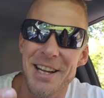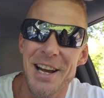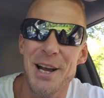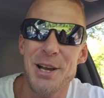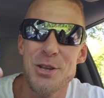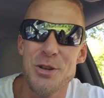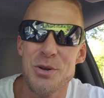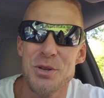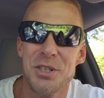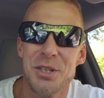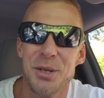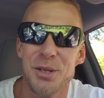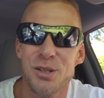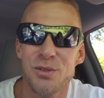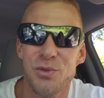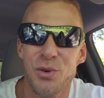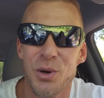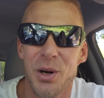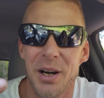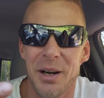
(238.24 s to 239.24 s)
I use this
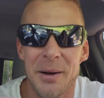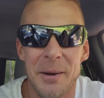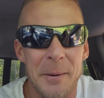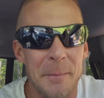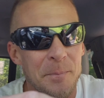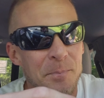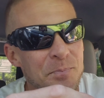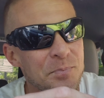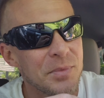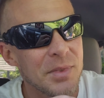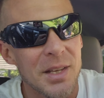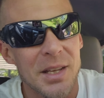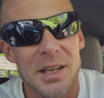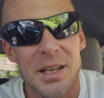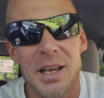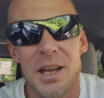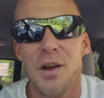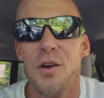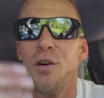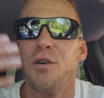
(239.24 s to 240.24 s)
for.
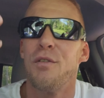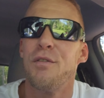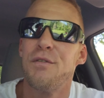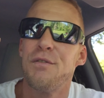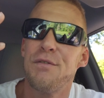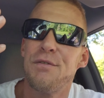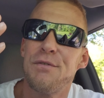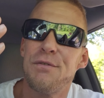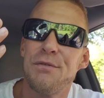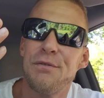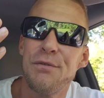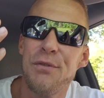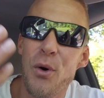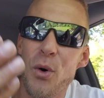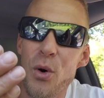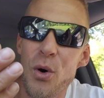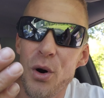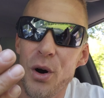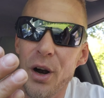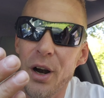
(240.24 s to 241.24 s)

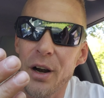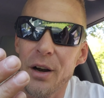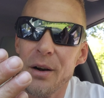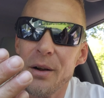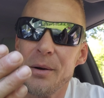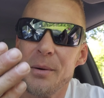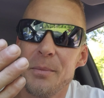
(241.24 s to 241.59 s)
4